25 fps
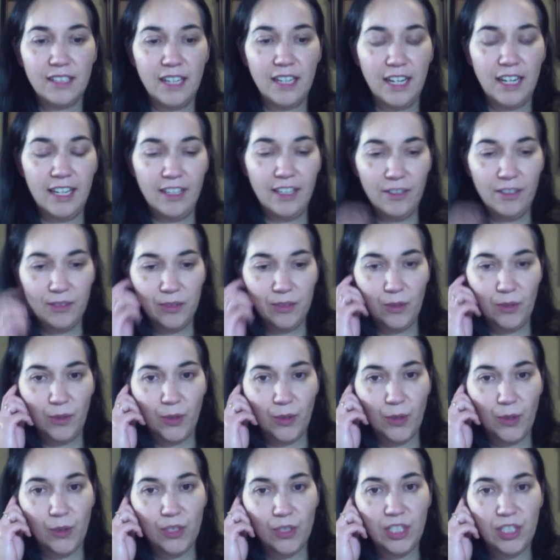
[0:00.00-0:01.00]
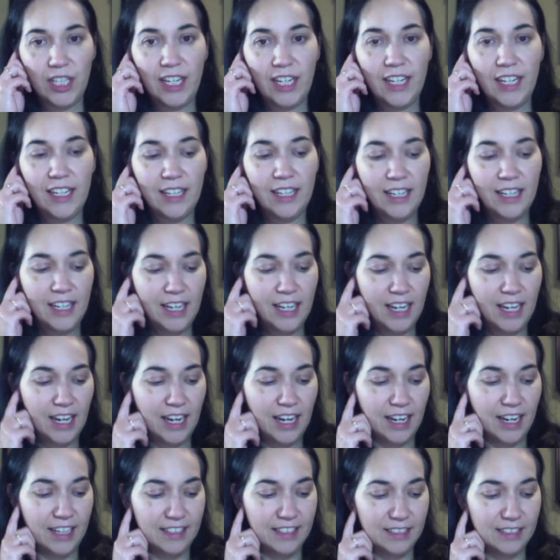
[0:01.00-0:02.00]
I also crochet,
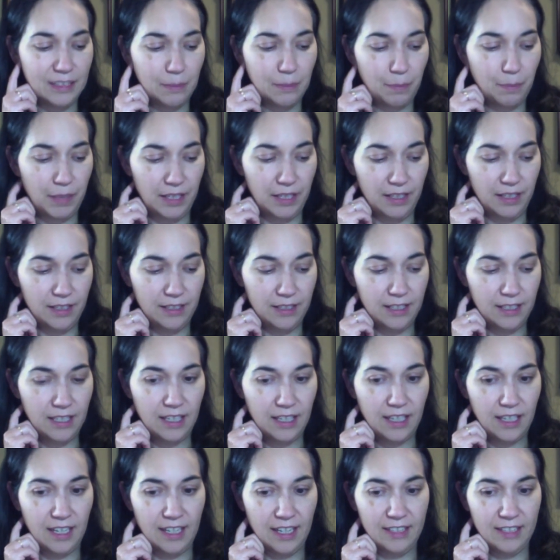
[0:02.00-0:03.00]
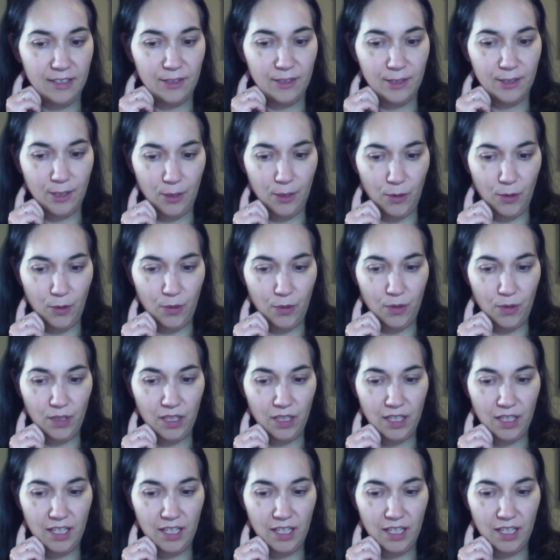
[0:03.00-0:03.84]
I spin, I sew,